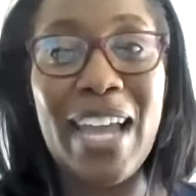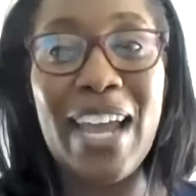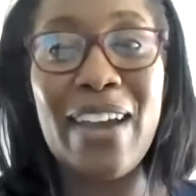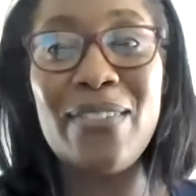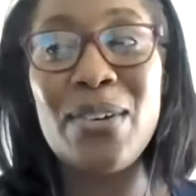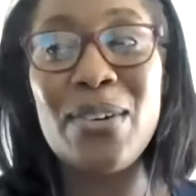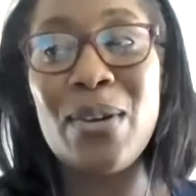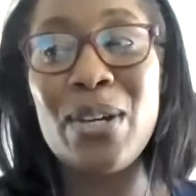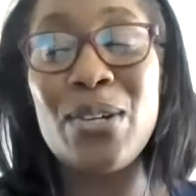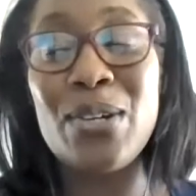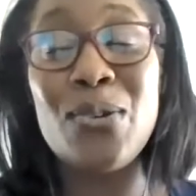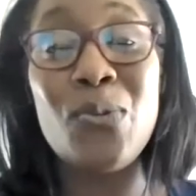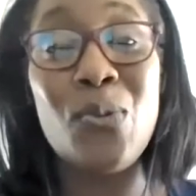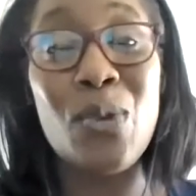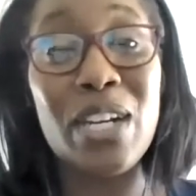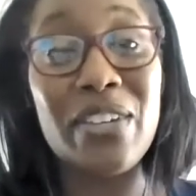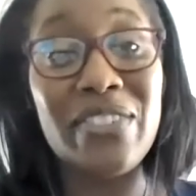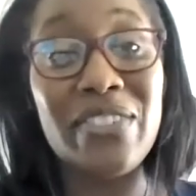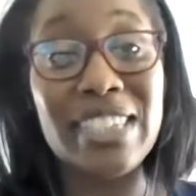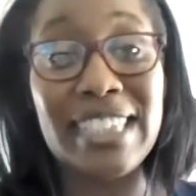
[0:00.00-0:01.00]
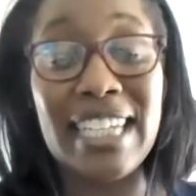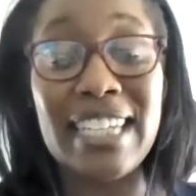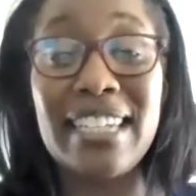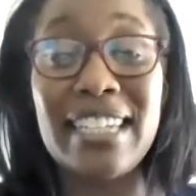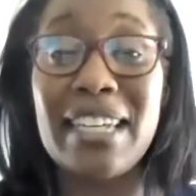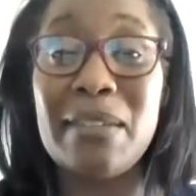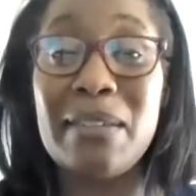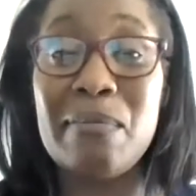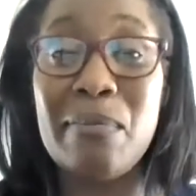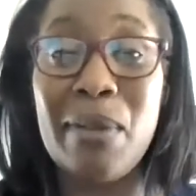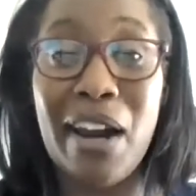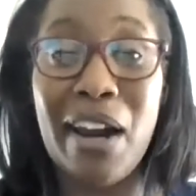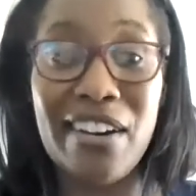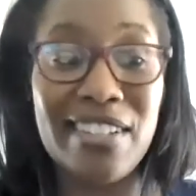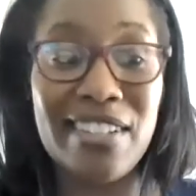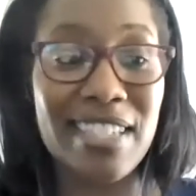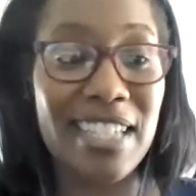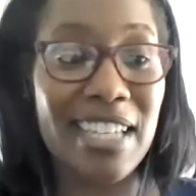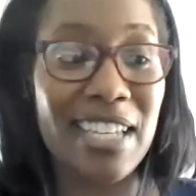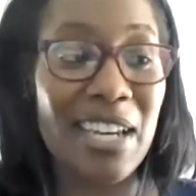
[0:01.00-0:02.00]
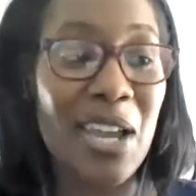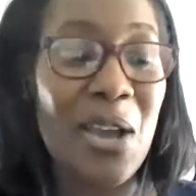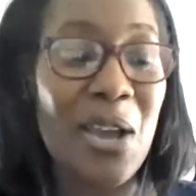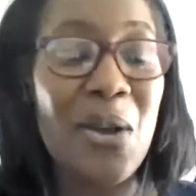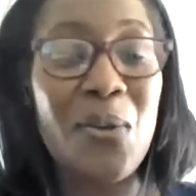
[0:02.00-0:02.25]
everyone who would have attended in person,